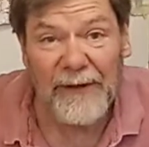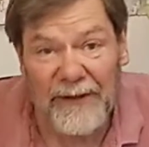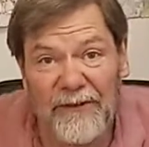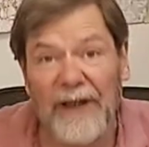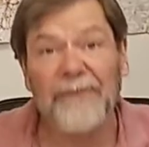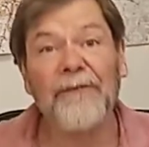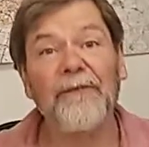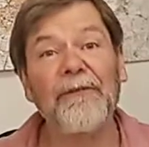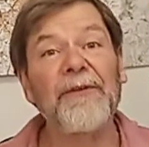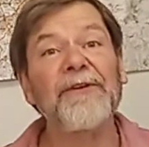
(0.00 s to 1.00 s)
very grateful
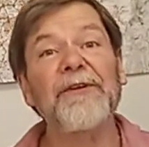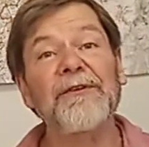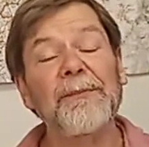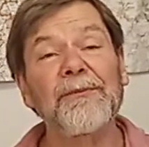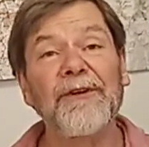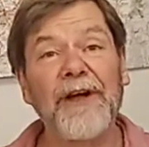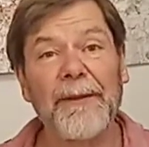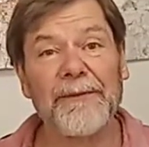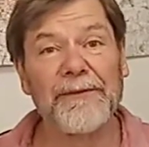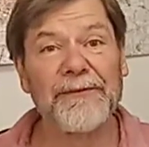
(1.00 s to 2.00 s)
for the new
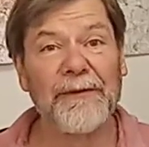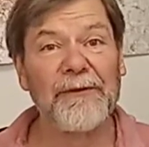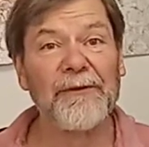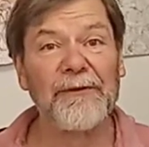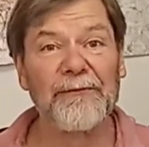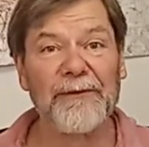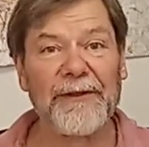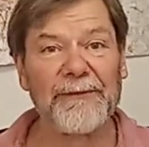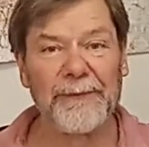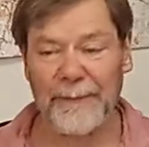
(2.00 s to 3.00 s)
subscribers and the new
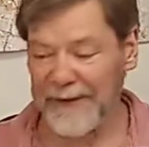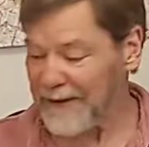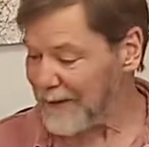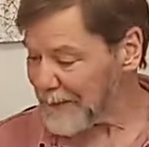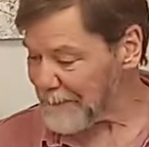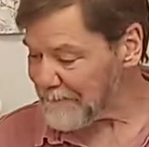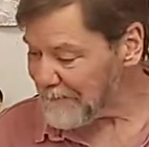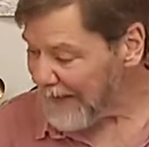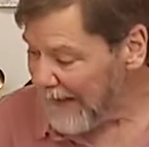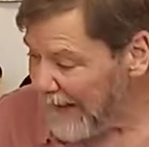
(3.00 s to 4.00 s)
friends we're making.
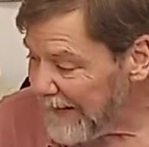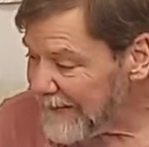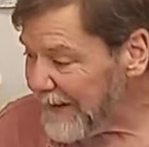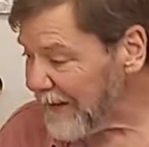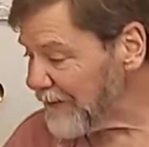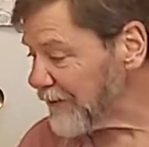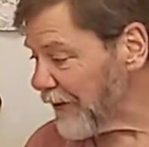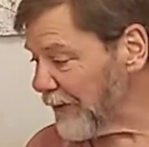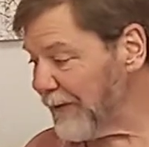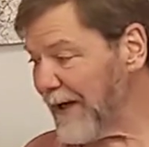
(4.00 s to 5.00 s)
Today's
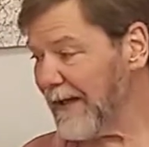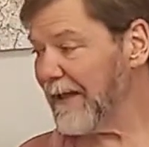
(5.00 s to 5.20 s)
show